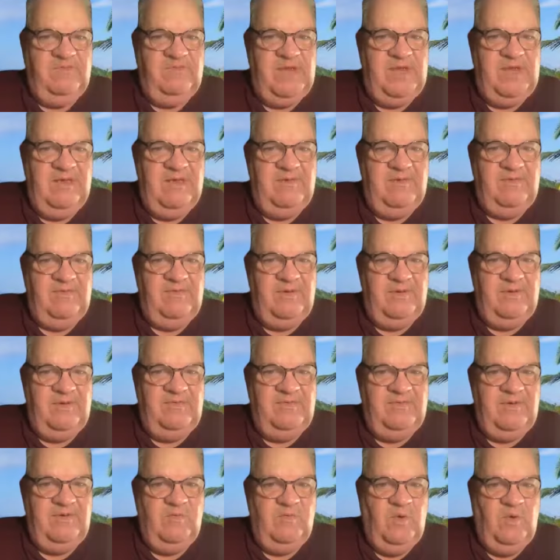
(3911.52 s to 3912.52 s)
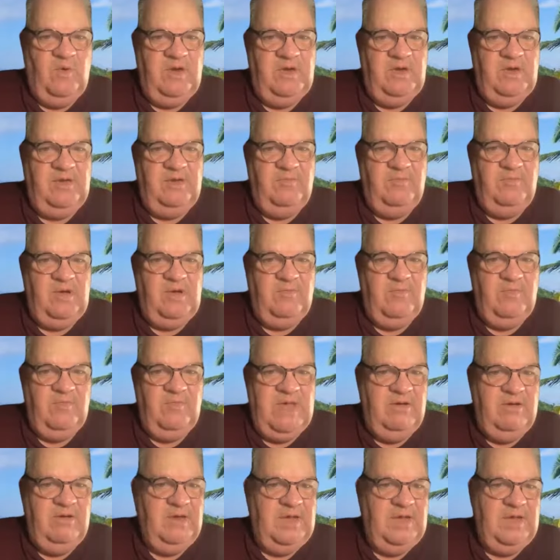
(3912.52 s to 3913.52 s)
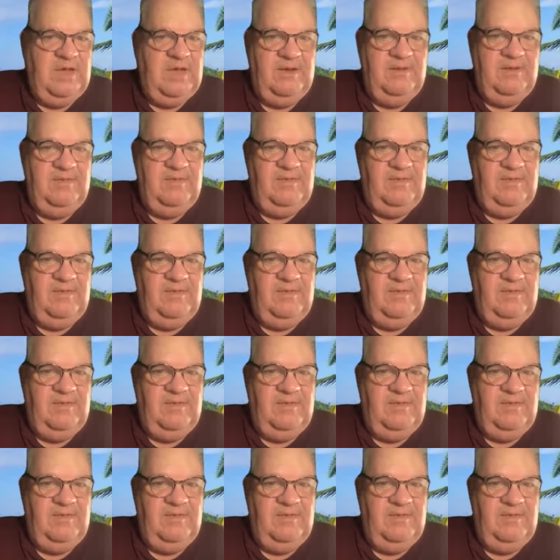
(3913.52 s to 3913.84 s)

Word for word: tears, and I said, why did you bring Mary? And